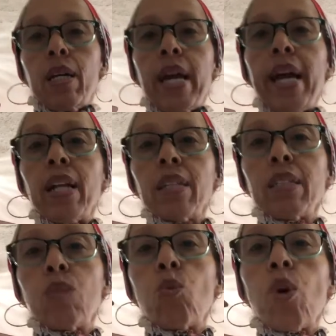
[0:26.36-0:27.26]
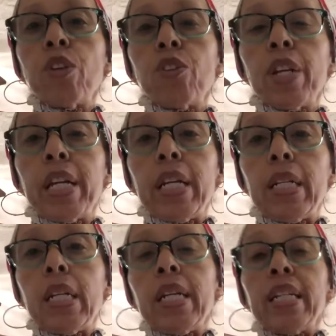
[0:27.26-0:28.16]
Alice in
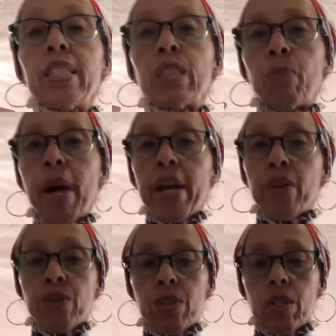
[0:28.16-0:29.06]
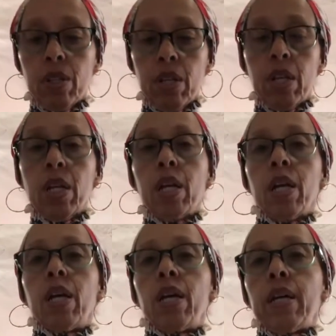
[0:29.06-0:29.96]
Wonderland inspired
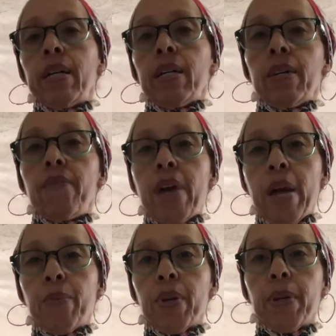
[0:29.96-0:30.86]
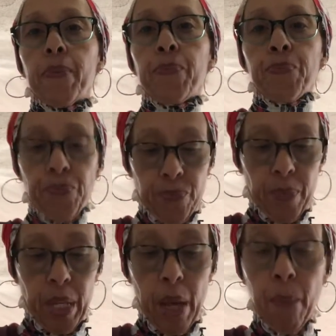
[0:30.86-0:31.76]
fabric.
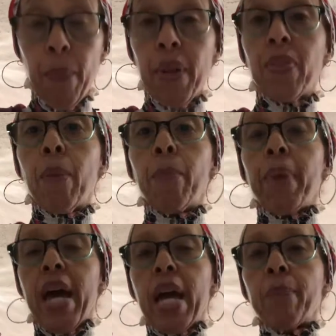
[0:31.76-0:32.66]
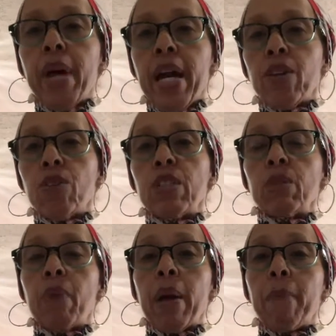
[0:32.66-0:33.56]
But the bag pattern is
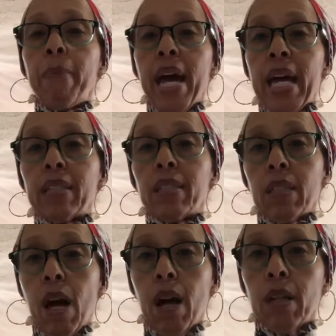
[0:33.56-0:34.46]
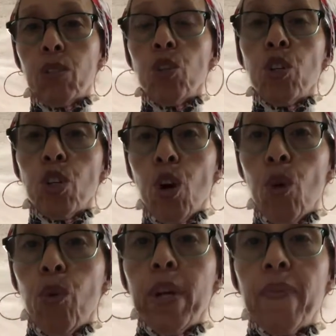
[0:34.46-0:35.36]
by Bagstock. You can
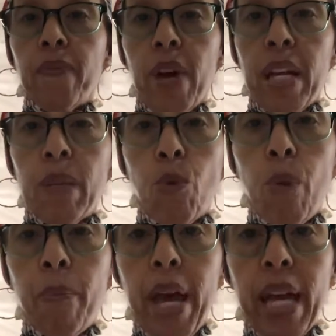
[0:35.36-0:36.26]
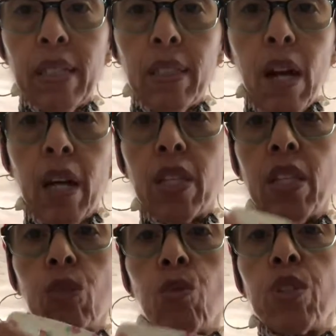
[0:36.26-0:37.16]
go and find them on Bagstock.
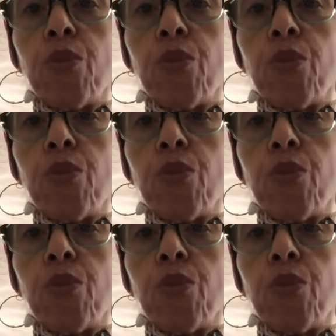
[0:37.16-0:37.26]
This was a